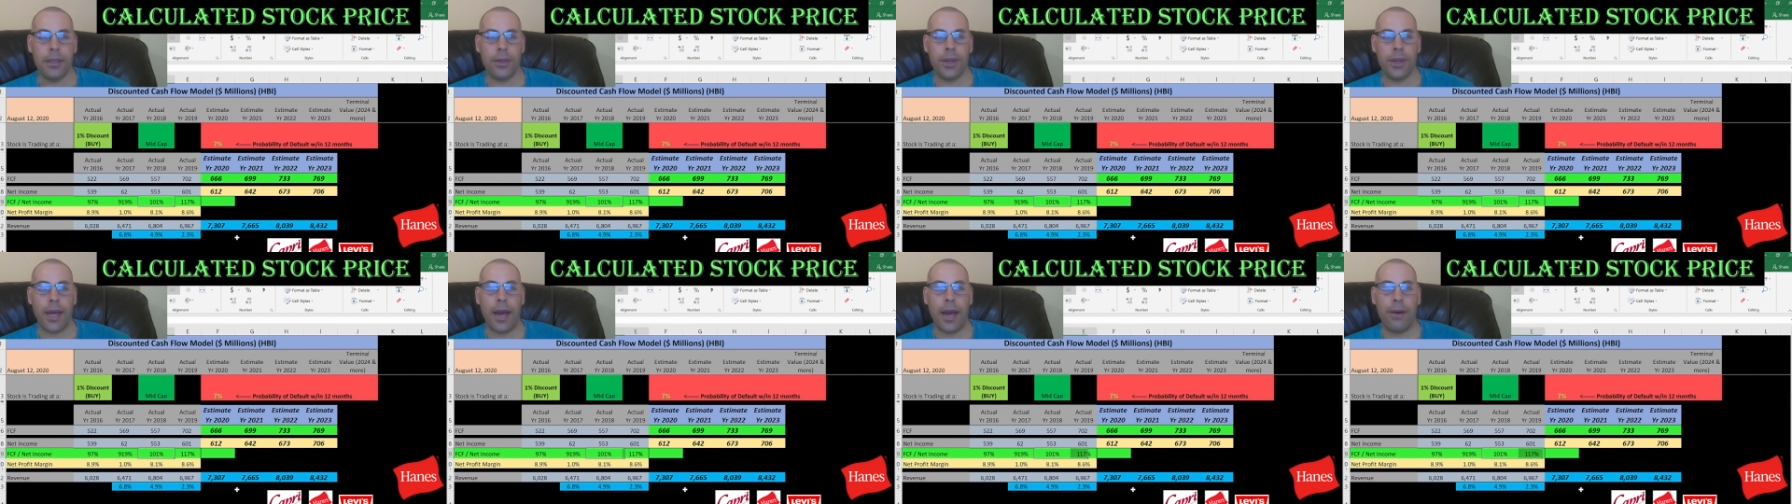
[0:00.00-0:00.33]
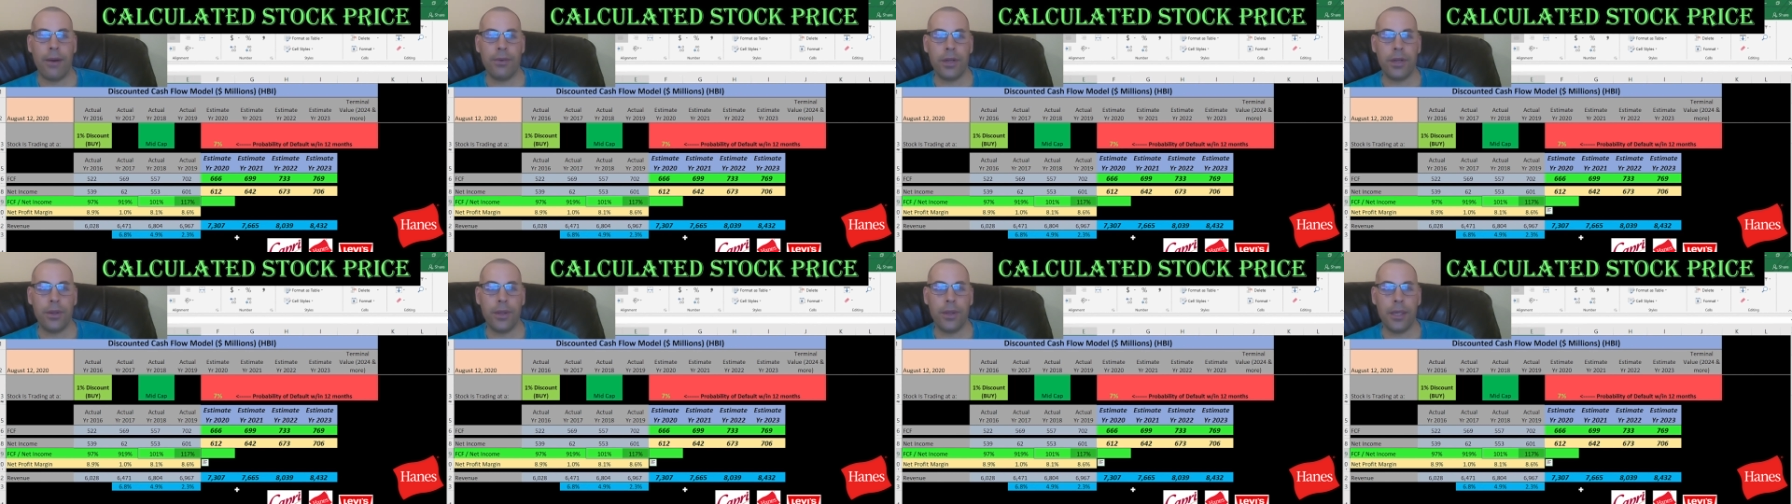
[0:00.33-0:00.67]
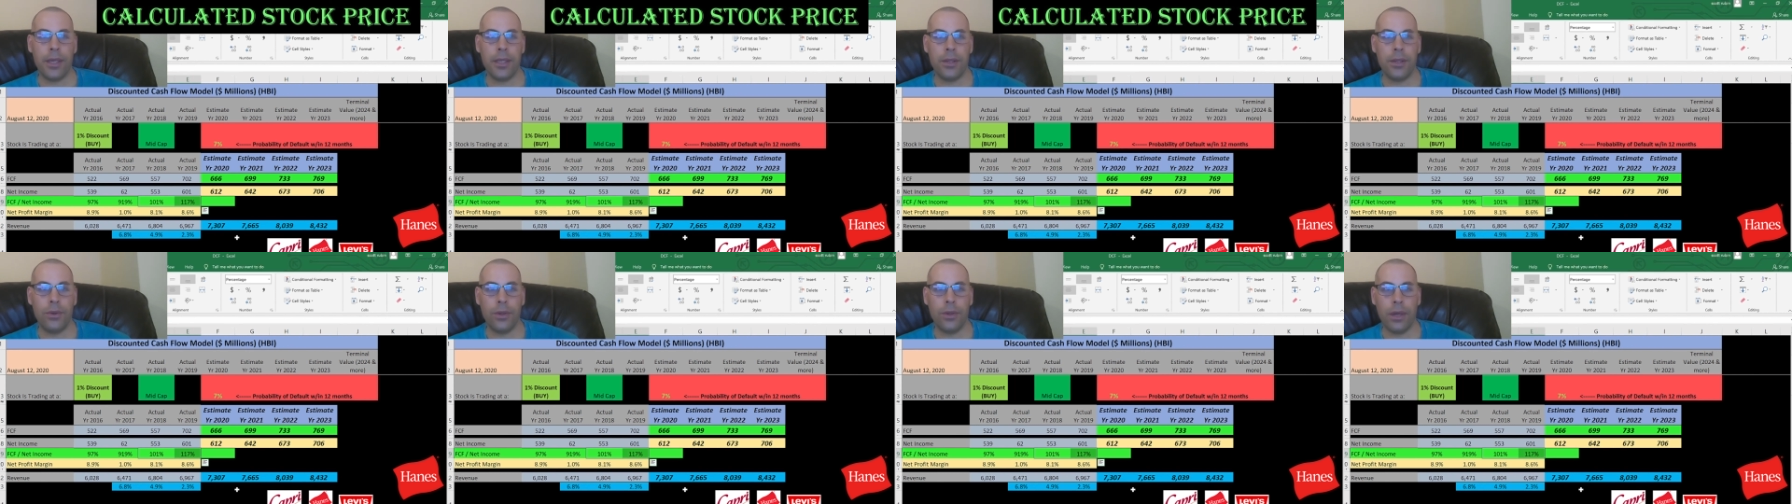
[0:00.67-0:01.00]
So the average of
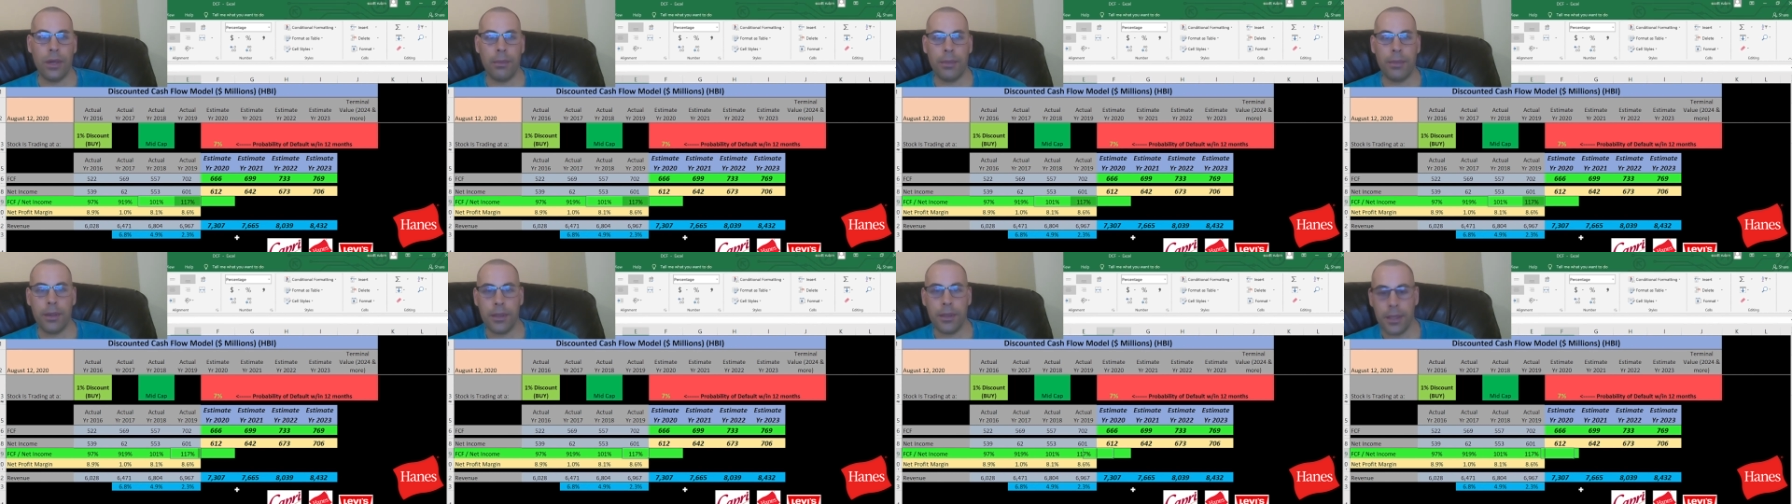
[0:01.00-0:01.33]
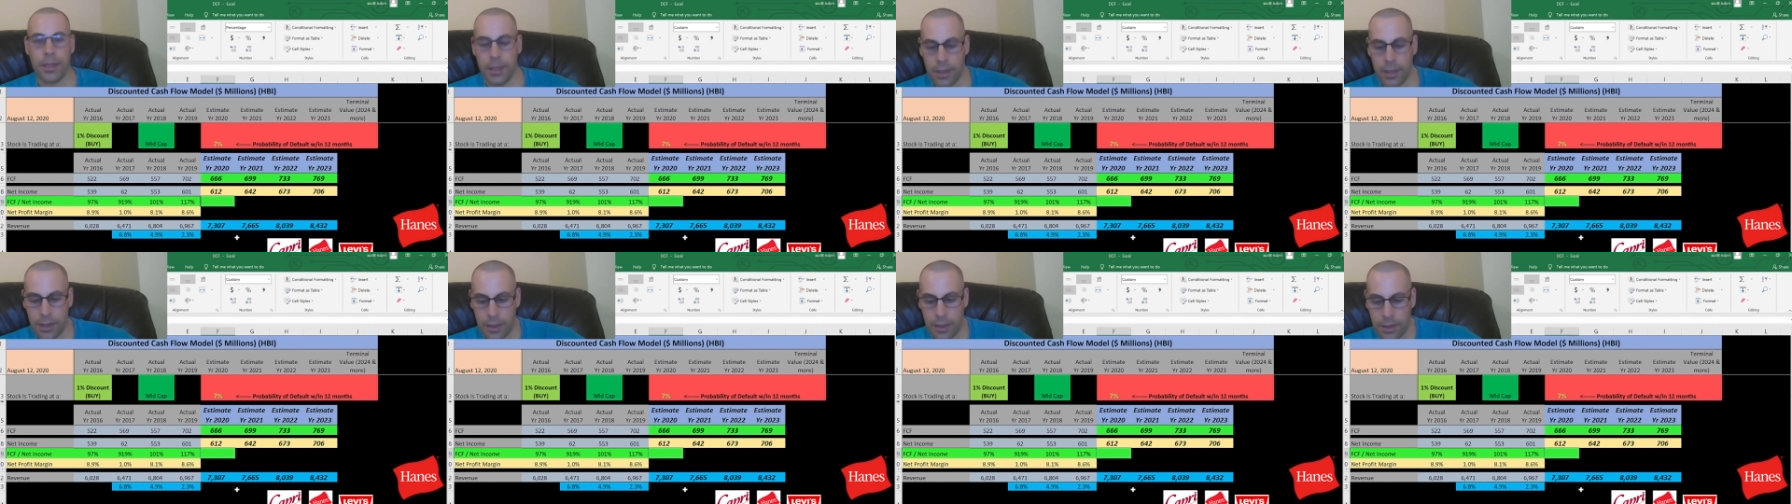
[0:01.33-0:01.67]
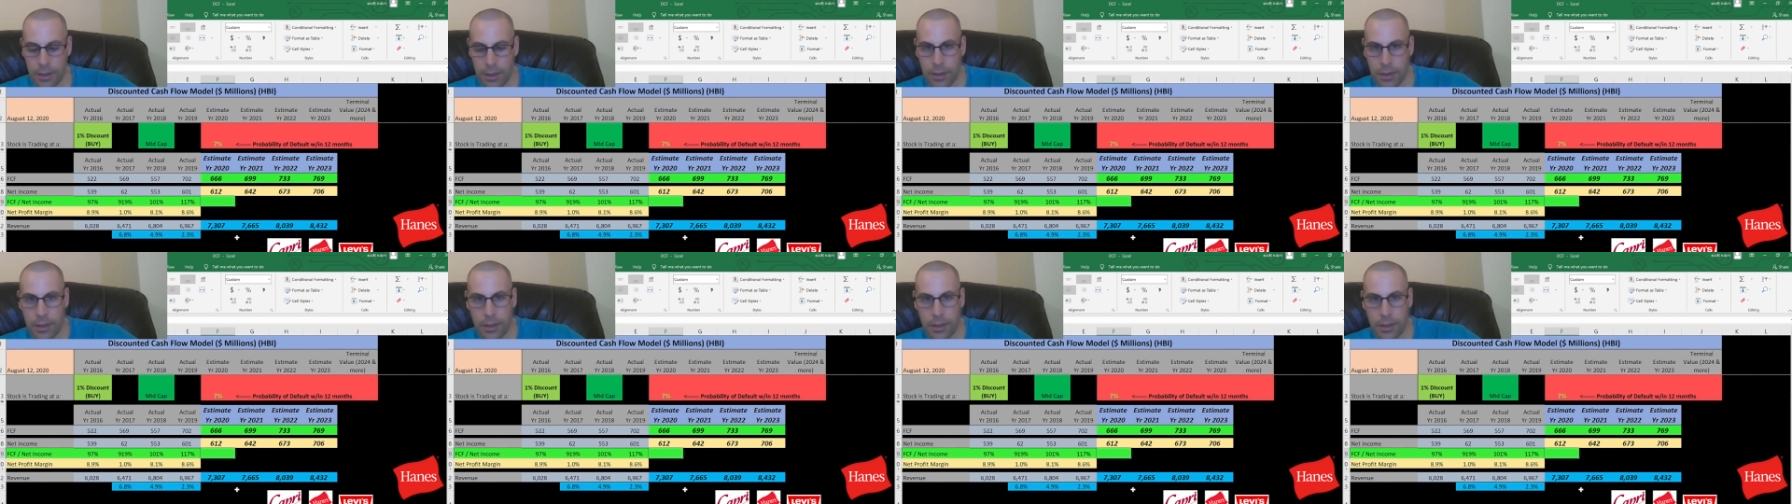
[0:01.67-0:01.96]
these two numbers,